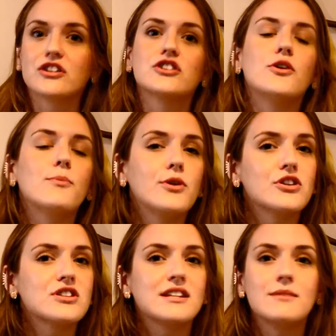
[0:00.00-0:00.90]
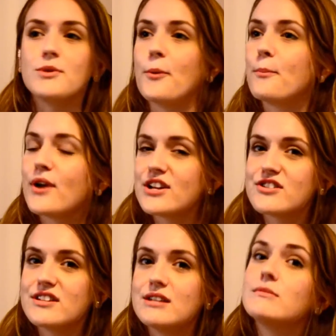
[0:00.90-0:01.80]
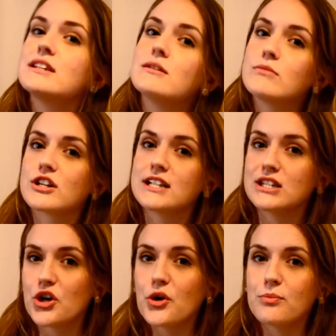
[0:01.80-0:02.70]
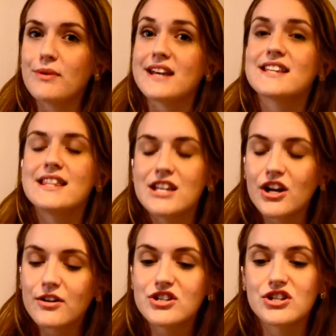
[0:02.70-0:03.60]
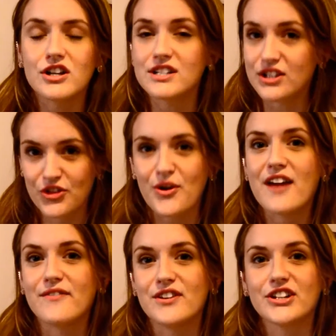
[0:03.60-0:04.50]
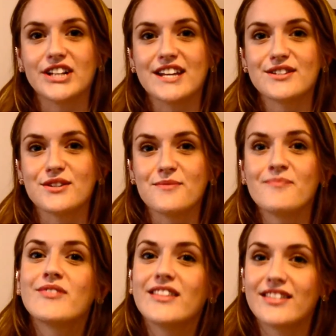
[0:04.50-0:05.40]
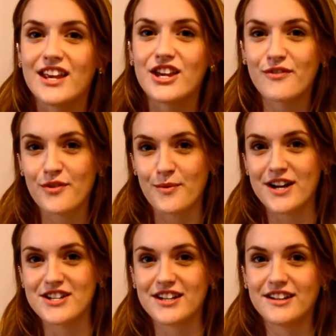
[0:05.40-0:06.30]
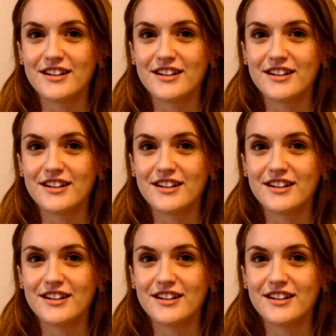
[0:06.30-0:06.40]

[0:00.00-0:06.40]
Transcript: Don't push them, don't pressure them, let them learn at their pace, and they're sure to thrive in your classroom. Thank you for watching.